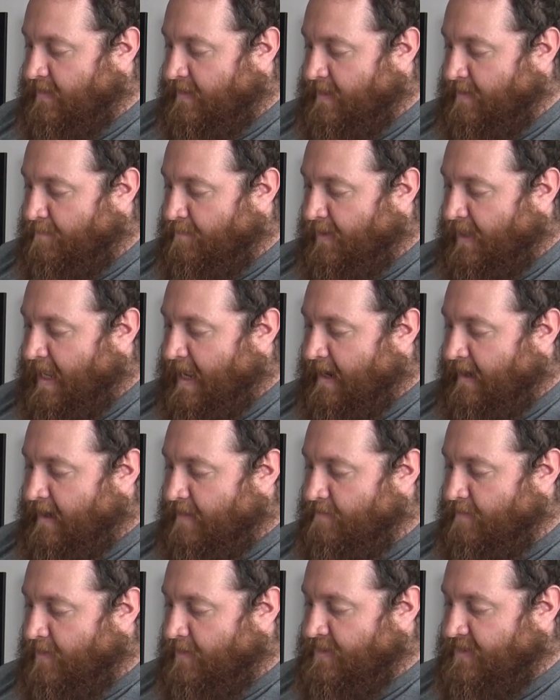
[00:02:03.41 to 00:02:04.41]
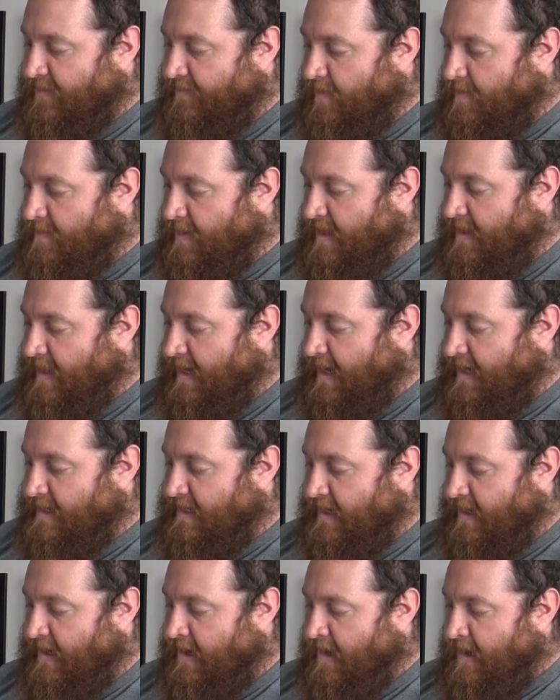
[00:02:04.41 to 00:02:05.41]
So I did black on most of them, and then I
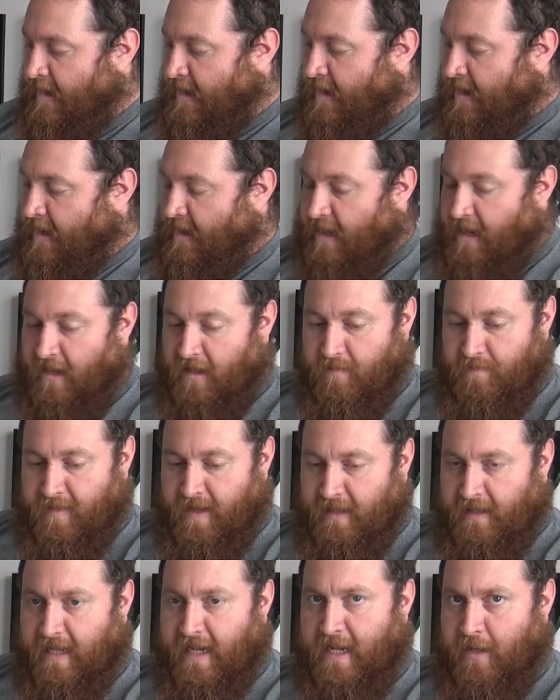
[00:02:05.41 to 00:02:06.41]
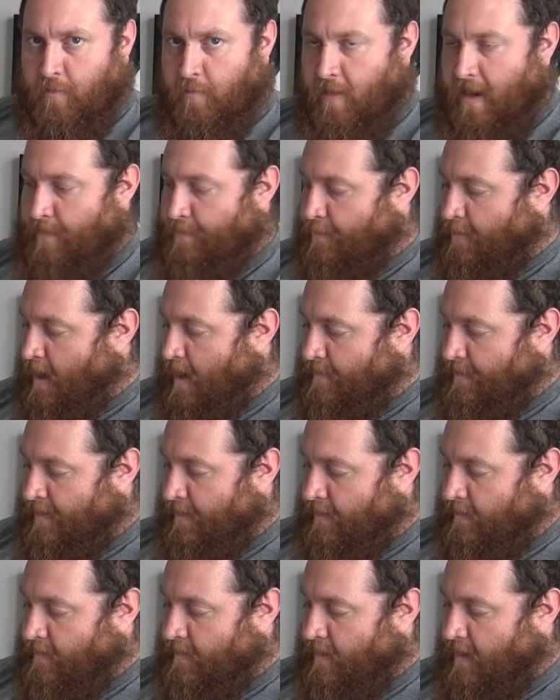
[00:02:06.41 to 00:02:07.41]
did my light gray
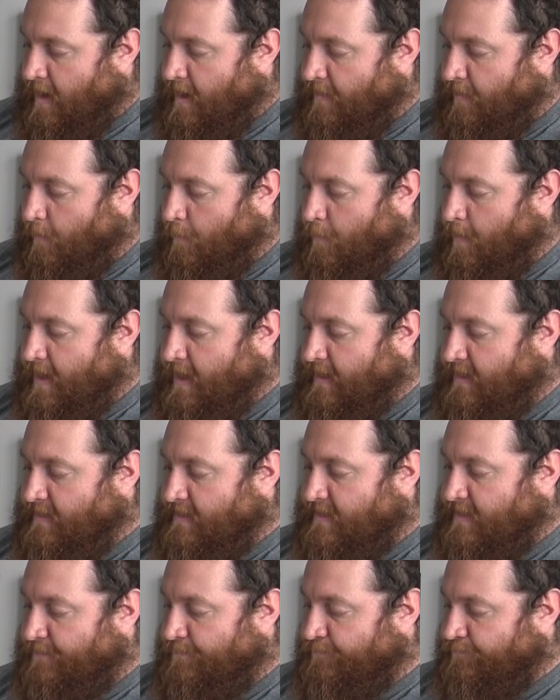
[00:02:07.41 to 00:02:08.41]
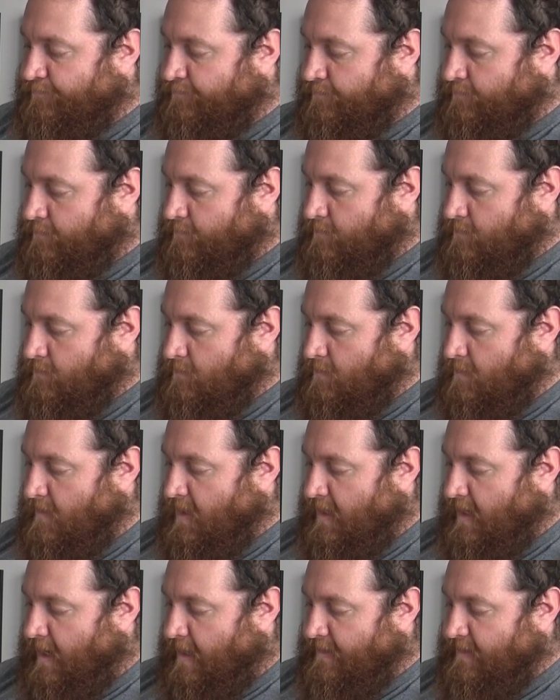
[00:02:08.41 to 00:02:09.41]
primer on the wings
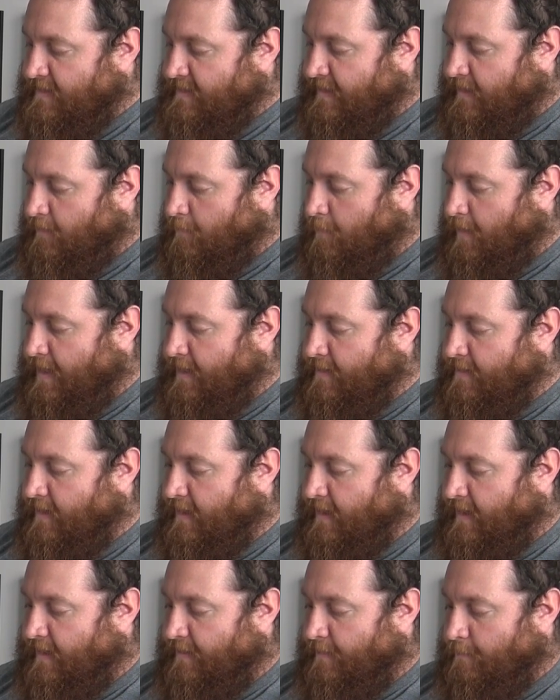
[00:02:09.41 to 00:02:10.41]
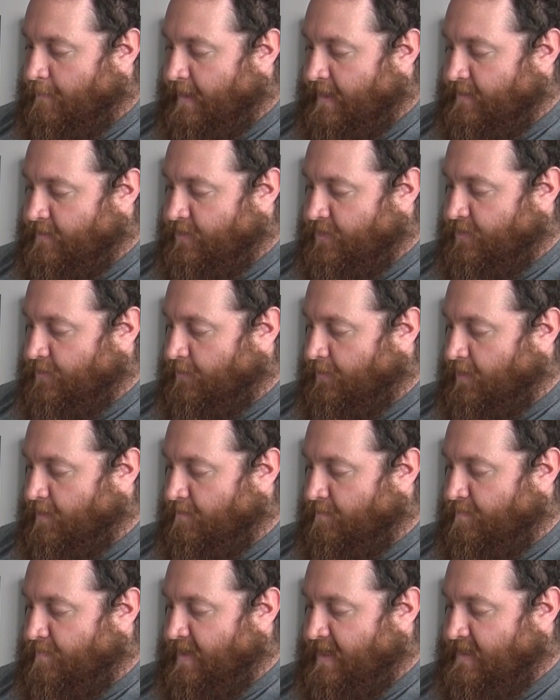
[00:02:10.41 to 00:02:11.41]
and on these little white, the white shoulder
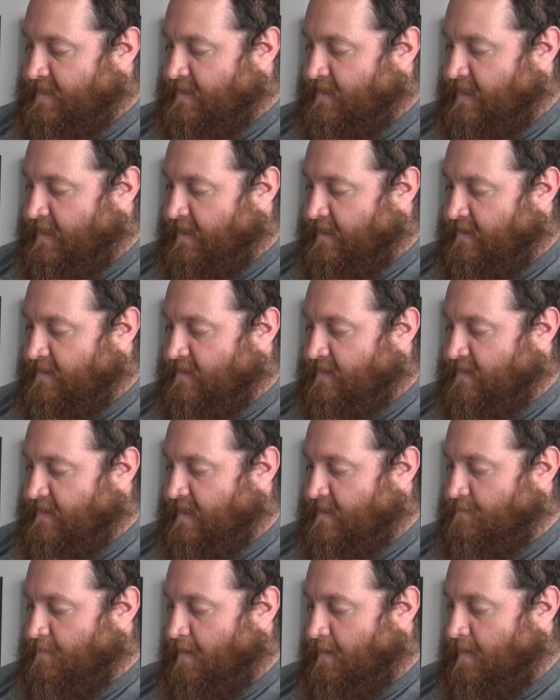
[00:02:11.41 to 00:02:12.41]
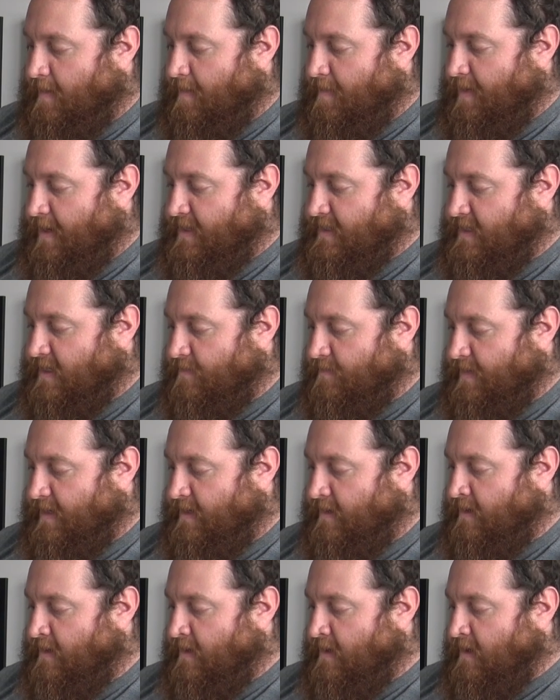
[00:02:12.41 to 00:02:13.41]
bits things, because that's what I'm going to be painting them
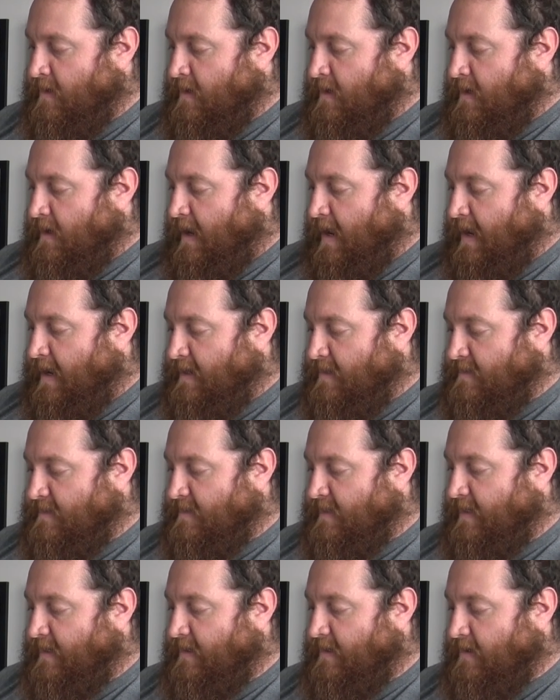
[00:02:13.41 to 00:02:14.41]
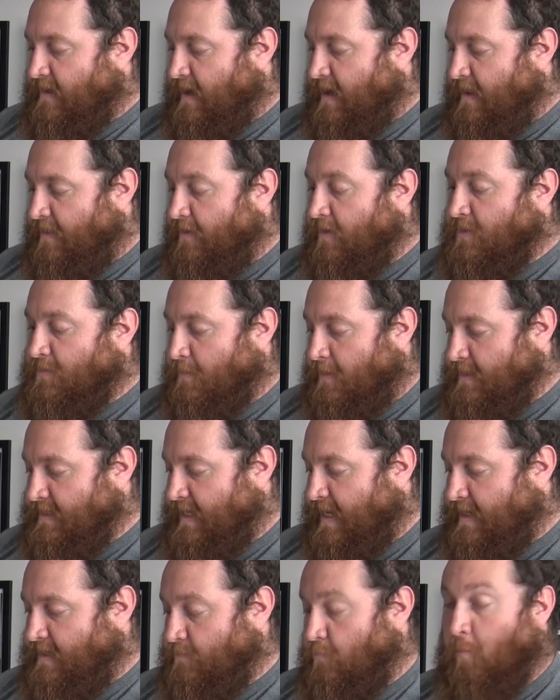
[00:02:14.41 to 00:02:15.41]
in as, those ones
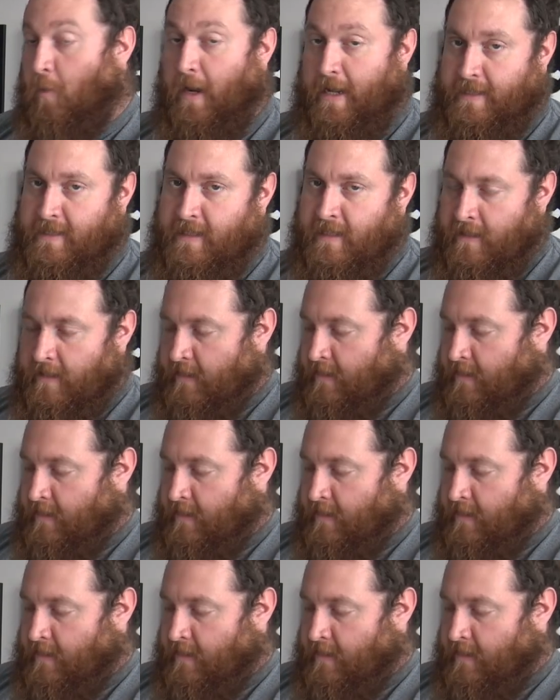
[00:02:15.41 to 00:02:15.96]
as white.